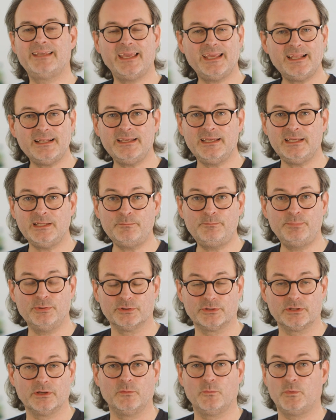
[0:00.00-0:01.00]
daily
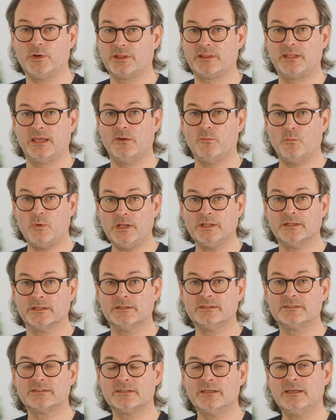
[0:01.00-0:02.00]
input on what they
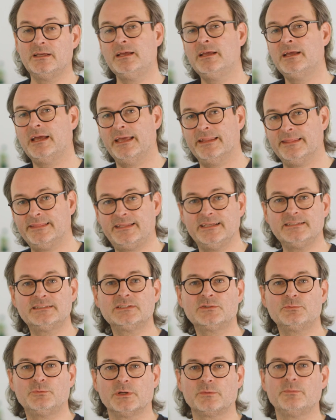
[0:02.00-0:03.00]
want, and this
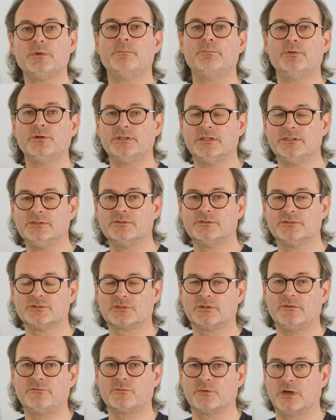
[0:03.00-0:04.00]
is what we put into the
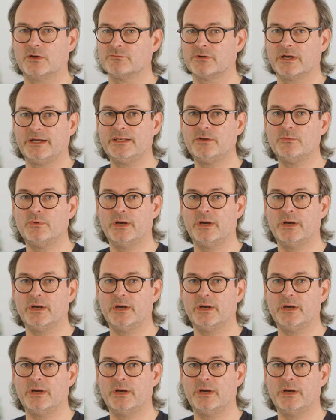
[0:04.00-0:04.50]
software right